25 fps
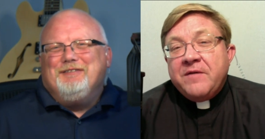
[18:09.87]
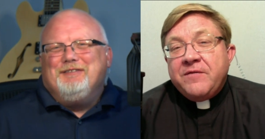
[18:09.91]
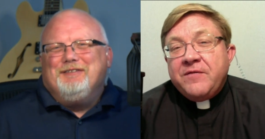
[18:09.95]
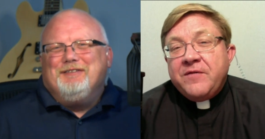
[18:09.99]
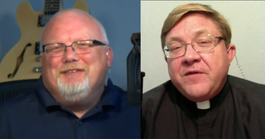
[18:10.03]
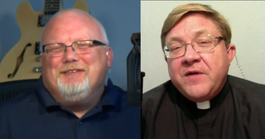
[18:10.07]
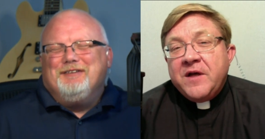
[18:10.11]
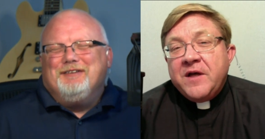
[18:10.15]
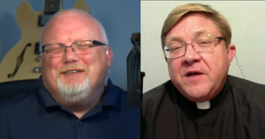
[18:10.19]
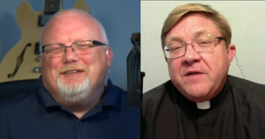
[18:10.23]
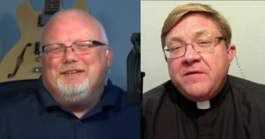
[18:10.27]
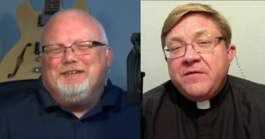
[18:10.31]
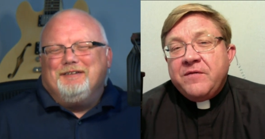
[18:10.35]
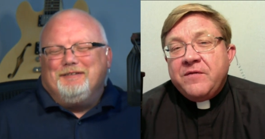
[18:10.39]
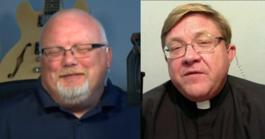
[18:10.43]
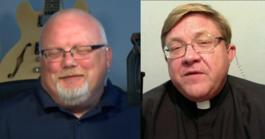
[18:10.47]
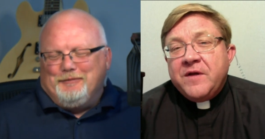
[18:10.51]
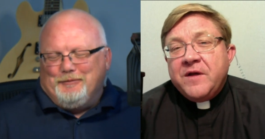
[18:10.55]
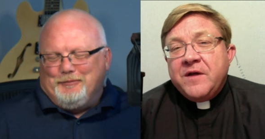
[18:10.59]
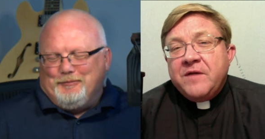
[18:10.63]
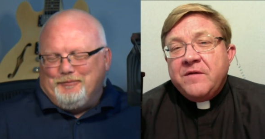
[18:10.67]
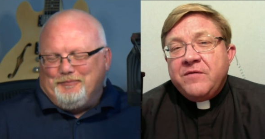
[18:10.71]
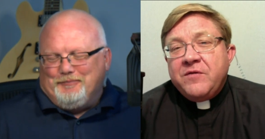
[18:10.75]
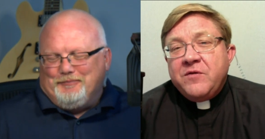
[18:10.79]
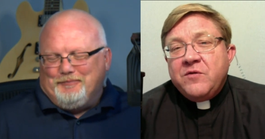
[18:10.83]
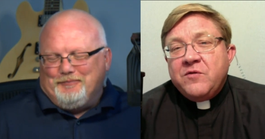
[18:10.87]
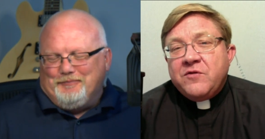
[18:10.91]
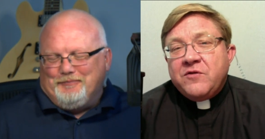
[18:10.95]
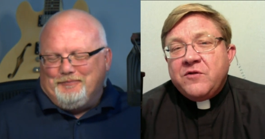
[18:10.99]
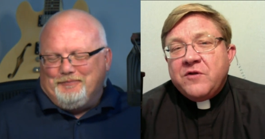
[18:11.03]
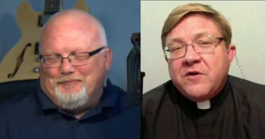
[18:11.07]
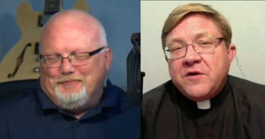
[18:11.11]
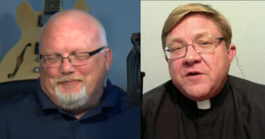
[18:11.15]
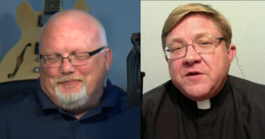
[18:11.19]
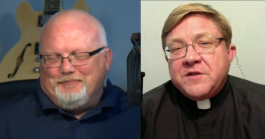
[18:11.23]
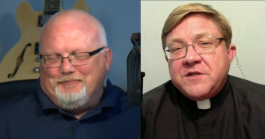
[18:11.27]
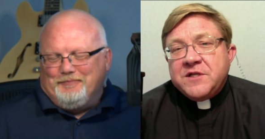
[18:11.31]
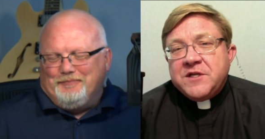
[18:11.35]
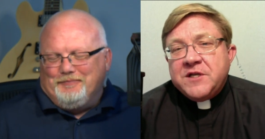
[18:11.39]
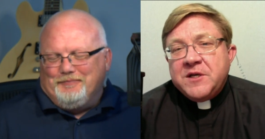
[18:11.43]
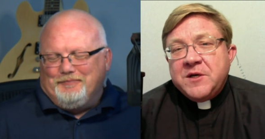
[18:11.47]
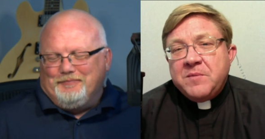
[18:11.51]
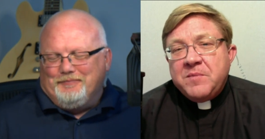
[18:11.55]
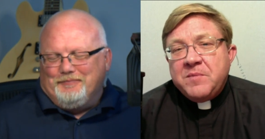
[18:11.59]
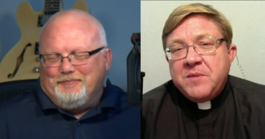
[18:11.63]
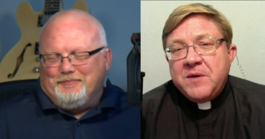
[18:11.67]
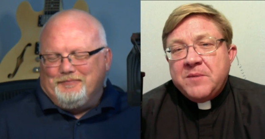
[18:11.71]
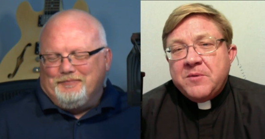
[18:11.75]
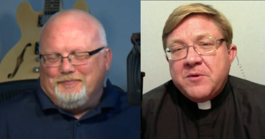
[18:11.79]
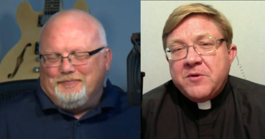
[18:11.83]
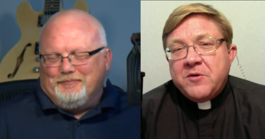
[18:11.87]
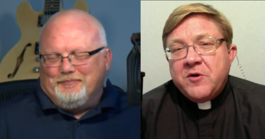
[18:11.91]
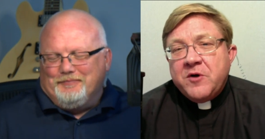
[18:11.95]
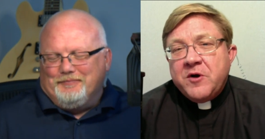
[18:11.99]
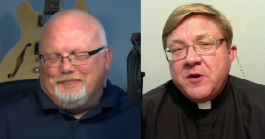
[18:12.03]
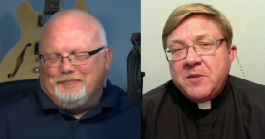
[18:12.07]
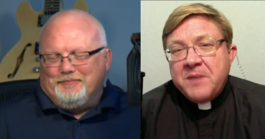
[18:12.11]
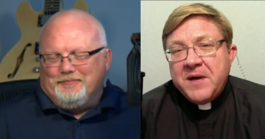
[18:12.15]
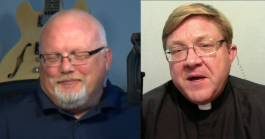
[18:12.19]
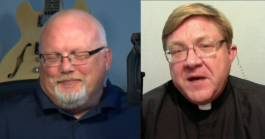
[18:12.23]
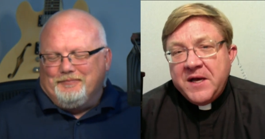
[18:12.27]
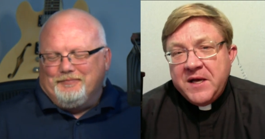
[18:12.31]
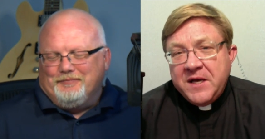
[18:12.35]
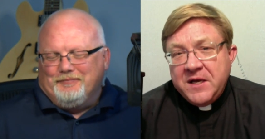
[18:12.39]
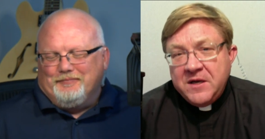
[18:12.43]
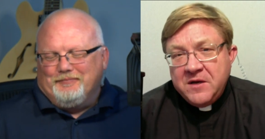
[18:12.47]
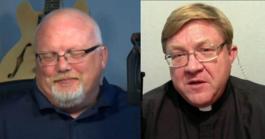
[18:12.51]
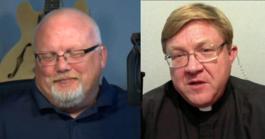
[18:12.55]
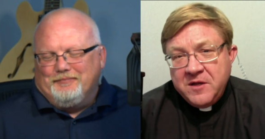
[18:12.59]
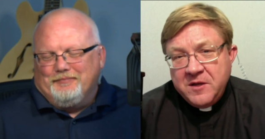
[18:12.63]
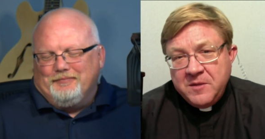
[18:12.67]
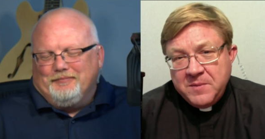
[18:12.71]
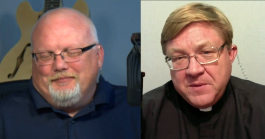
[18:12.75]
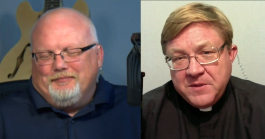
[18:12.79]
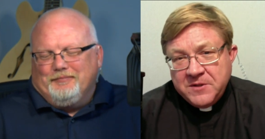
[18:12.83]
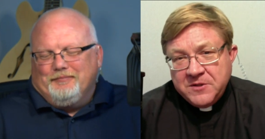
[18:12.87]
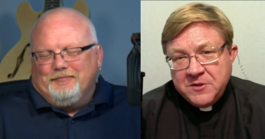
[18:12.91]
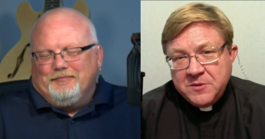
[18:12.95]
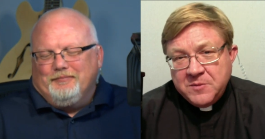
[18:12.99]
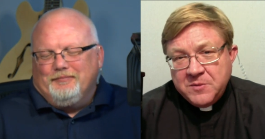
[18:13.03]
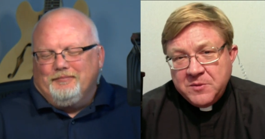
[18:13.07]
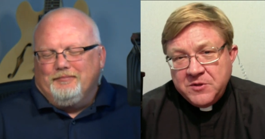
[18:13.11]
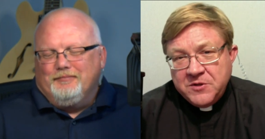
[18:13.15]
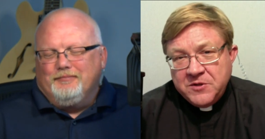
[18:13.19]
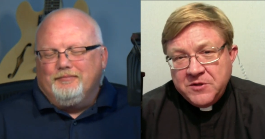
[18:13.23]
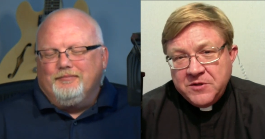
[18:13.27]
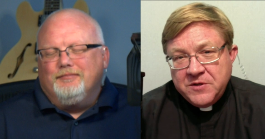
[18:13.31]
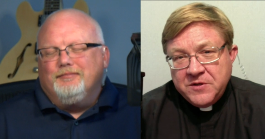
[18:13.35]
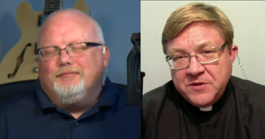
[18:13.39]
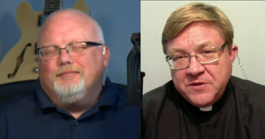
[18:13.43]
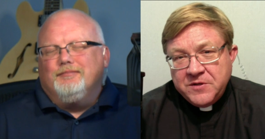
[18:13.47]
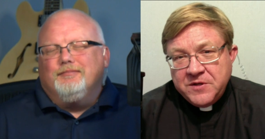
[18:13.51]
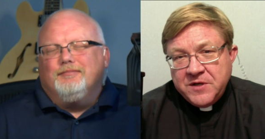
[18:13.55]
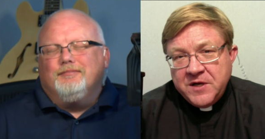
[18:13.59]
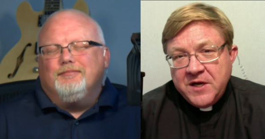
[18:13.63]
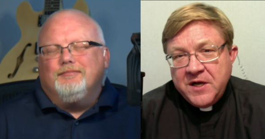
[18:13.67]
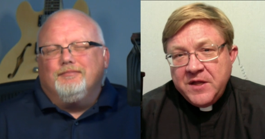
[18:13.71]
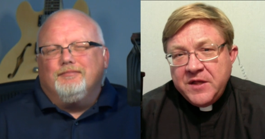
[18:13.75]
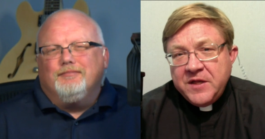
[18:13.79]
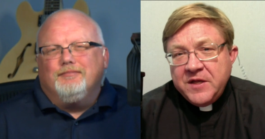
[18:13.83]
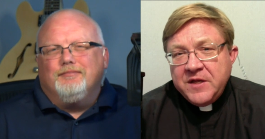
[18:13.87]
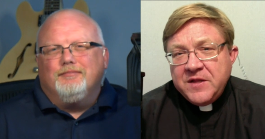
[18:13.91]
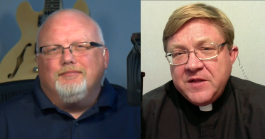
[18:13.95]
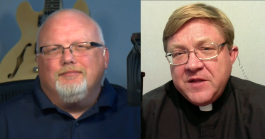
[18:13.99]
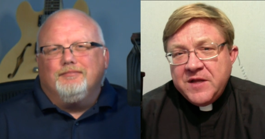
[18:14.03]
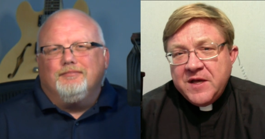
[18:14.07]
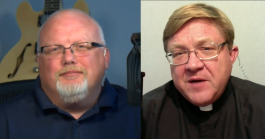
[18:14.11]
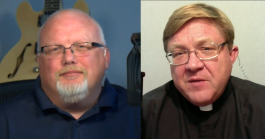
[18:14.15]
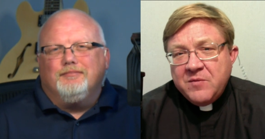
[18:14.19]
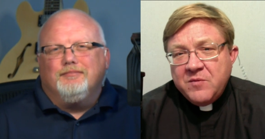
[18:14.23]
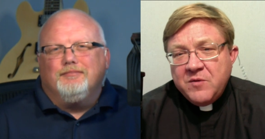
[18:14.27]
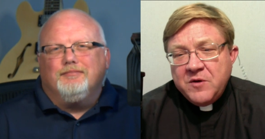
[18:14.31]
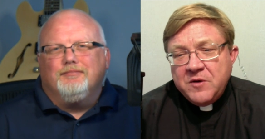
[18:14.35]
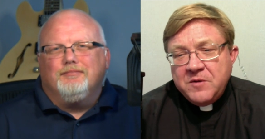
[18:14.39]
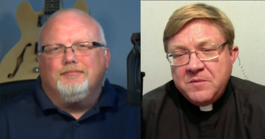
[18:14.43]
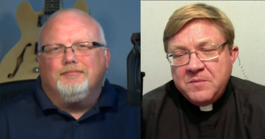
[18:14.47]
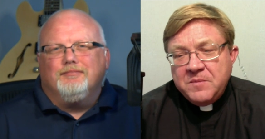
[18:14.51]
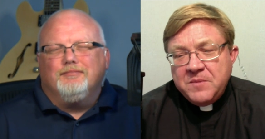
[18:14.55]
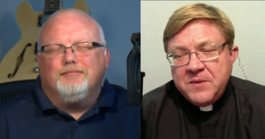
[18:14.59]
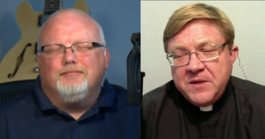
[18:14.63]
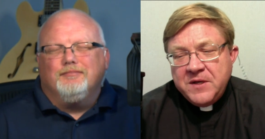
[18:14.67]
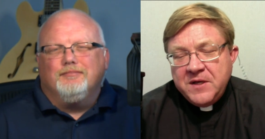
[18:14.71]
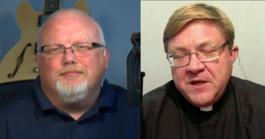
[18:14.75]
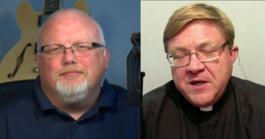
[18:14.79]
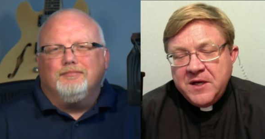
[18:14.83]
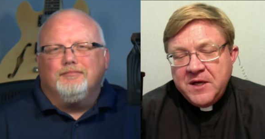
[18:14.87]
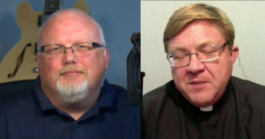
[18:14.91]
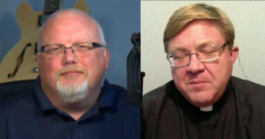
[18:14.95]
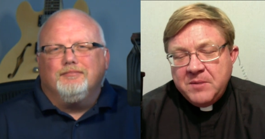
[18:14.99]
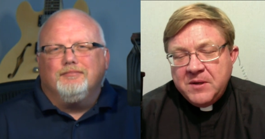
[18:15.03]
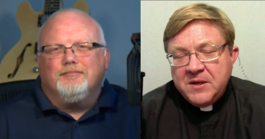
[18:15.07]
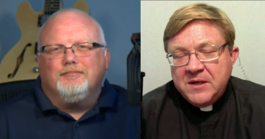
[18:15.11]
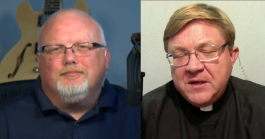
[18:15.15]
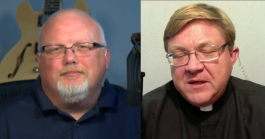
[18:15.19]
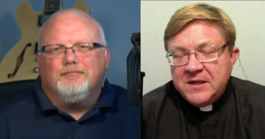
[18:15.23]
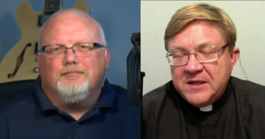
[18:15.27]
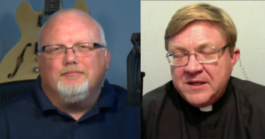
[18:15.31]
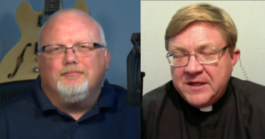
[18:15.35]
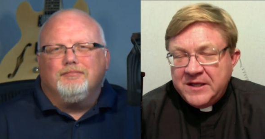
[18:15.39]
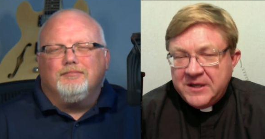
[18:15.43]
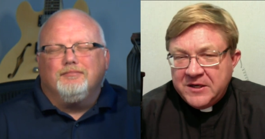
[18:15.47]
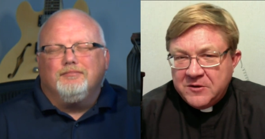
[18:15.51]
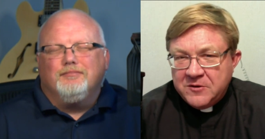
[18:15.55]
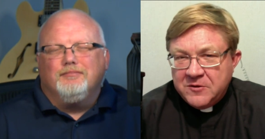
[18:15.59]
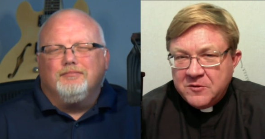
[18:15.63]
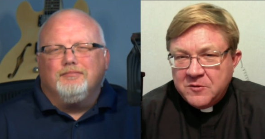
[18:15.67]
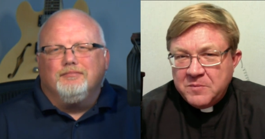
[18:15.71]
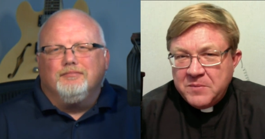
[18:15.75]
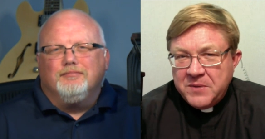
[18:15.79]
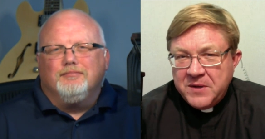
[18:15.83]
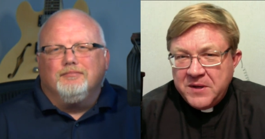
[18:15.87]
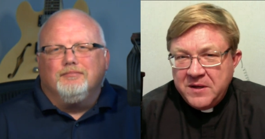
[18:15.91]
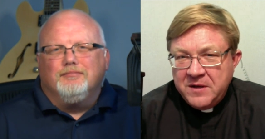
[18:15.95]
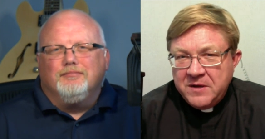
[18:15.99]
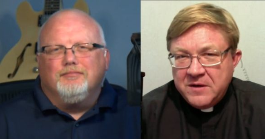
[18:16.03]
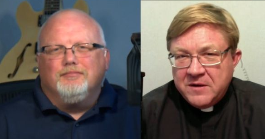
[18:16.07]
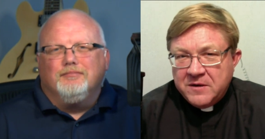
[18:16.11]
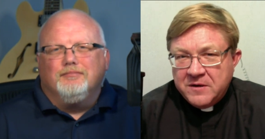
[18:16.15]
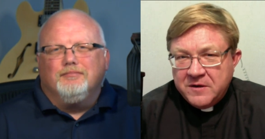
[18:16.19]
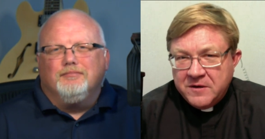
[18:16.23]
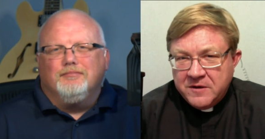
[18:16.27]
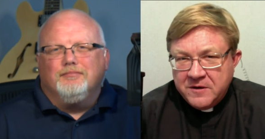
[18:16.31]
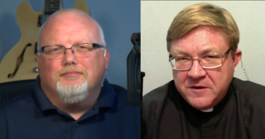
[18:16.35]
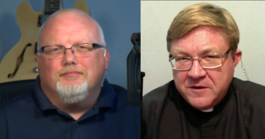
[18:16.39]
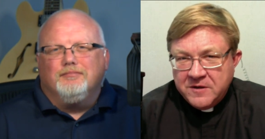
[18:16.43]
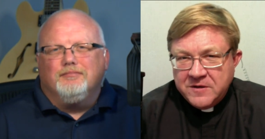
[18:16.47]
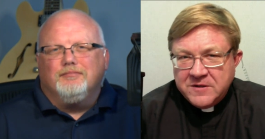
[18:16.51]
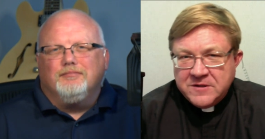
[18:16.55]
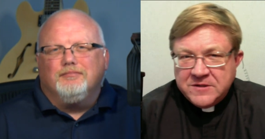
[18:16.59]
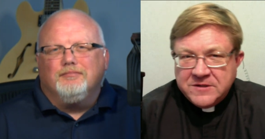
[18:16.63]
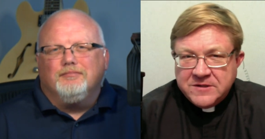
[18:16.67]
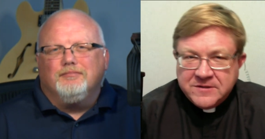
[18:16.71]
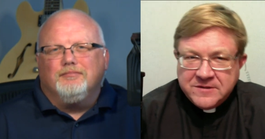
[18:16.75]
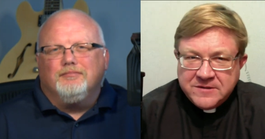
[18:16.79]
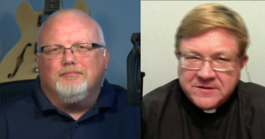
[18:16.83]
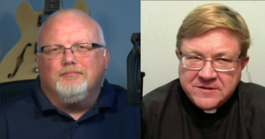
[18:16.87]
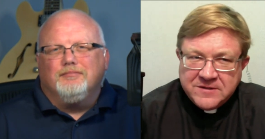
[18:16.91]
Speaker 1: if if if you start seeing people going back into the Episcopal Church, I think that would be a political PR